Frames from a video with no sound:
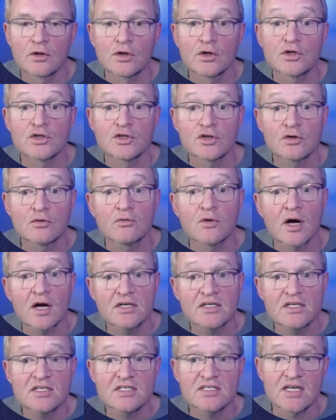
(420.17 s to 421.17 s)
To the
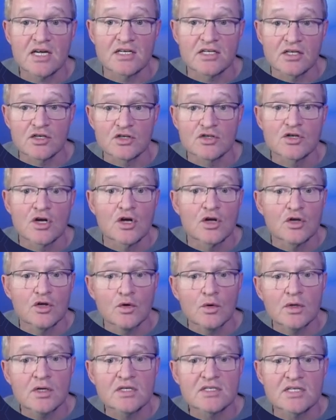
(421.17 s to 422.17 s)
right in settings,
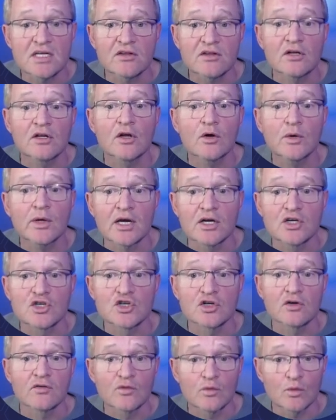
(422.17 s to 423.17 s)
you can set the
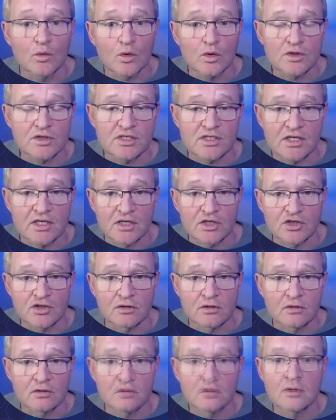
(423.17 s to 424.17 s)
location of the water
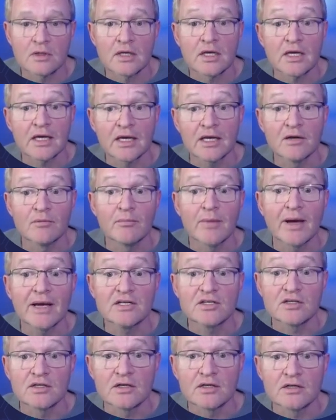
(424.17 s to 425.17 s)
station. In
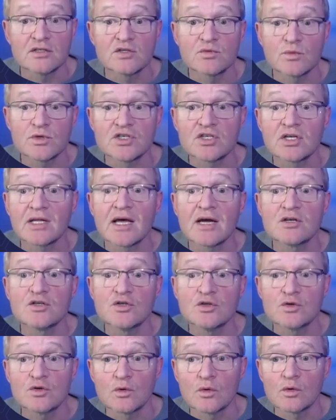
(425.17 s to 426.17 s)
maintenance, which allows
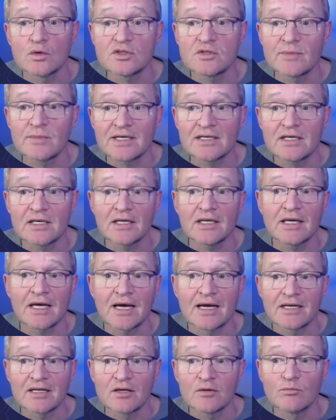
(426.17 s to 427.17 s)
you to automatically
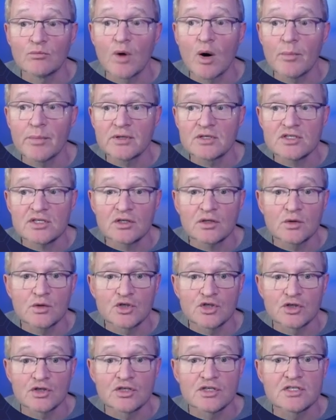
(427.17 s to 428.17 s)
adding mopping
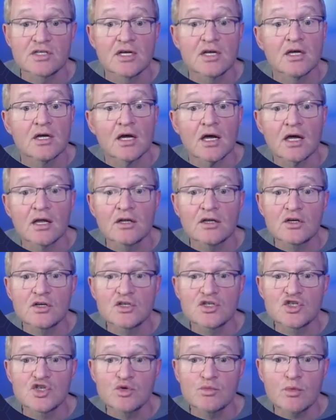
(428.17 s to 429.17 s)
solutions and the
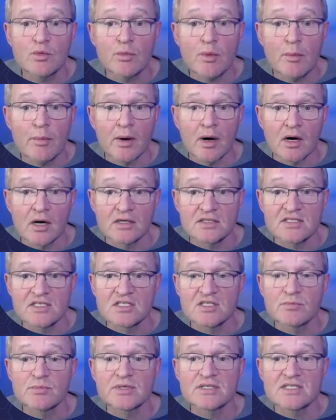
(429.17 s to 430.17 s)
consumable parts
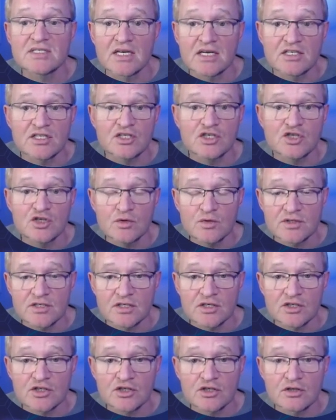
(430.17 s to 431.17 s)
as a percentage
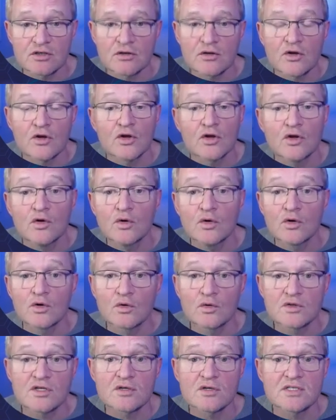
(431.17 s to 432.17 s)
usage. You can
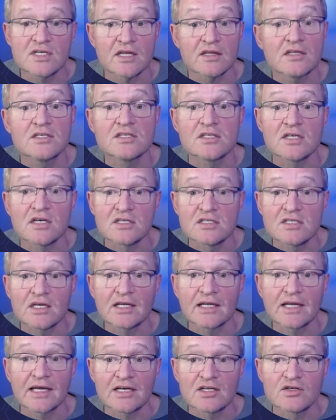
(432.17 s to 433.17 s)
also set the dust
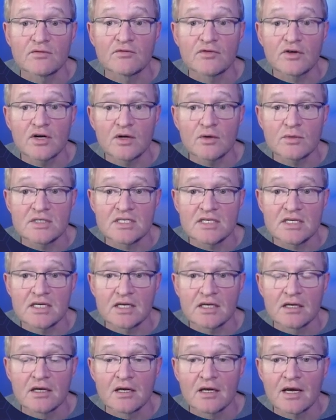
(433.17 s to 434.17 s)
collection
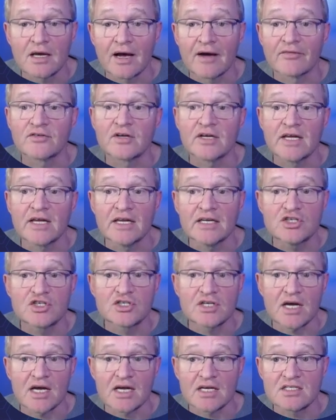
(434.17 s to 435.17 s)
frequency after each
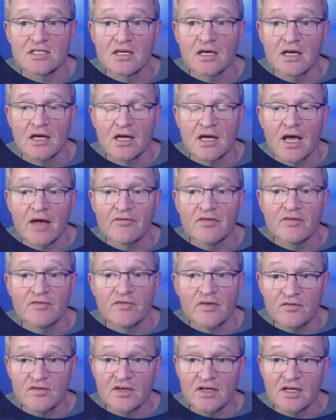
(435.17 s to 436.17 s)
task every
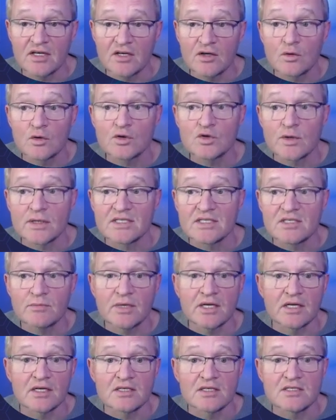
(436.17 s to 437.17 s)
15 or 20
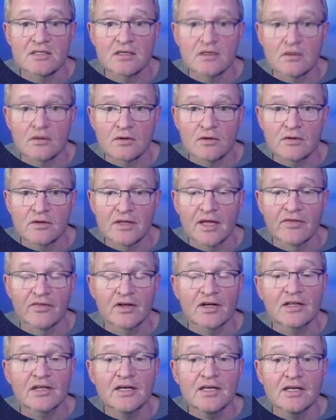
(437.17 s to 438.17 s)
minutes. Then the
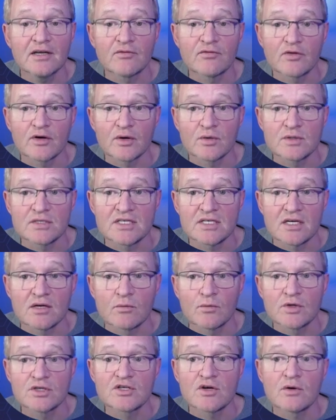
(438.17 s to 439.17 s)
cleaning frequency,
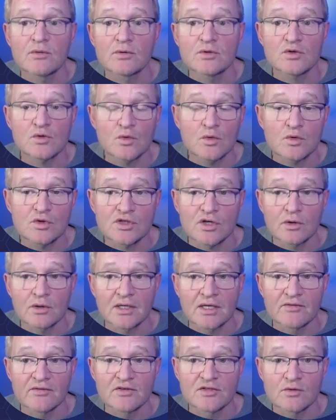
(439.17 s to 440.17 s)
which I will also
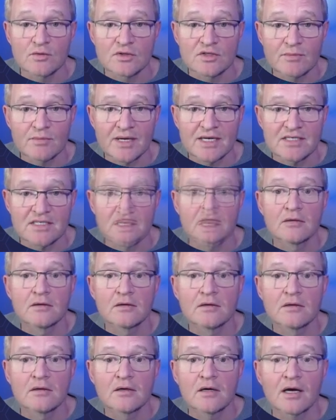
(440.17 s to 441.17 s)
leave as automatic.
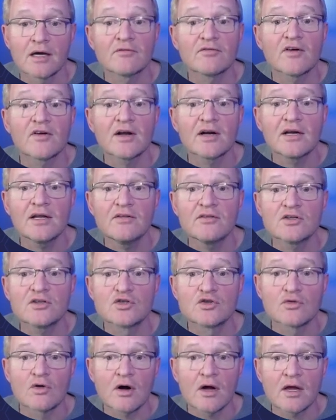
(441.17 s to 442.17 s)
And finally, the
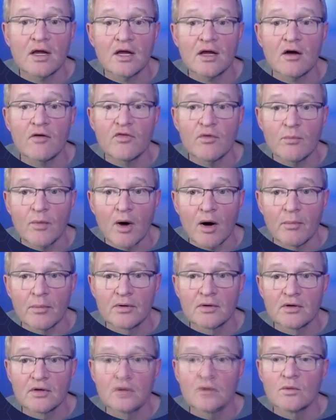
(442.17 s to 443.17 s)
drying of the mop,
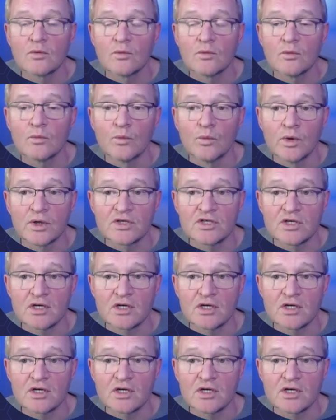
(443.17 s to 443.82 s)
which I'd